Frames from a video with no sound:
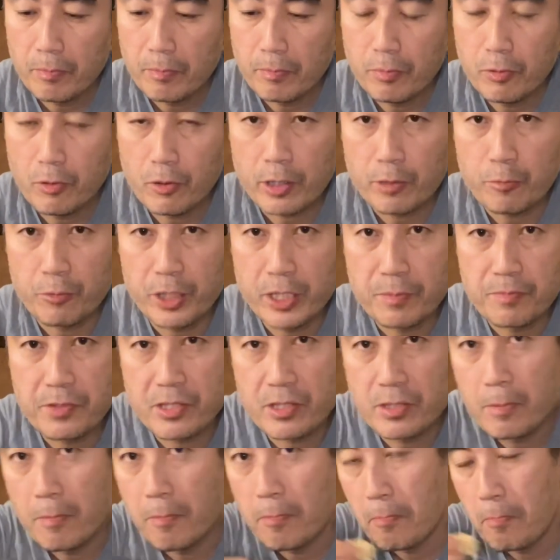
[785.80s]
pork ribs
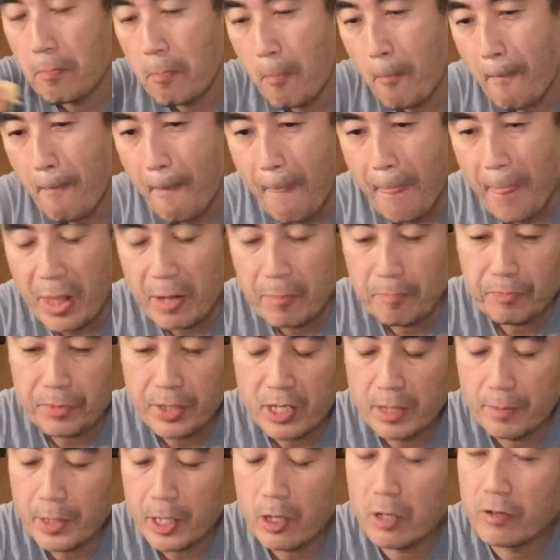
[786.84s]

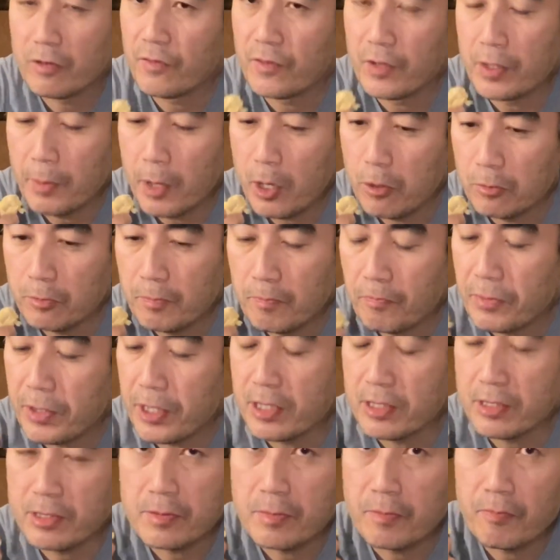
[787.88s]
coming off of the bone.
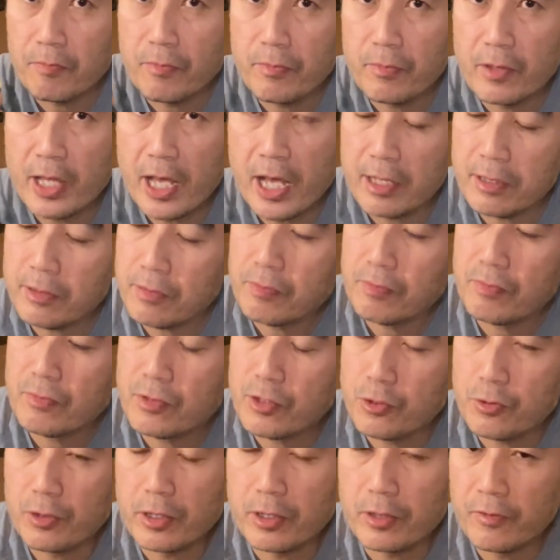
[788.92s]
It's that
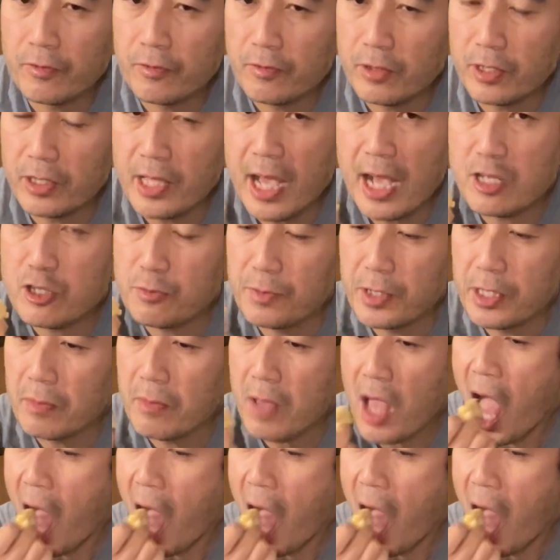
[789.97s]
sort of detachment.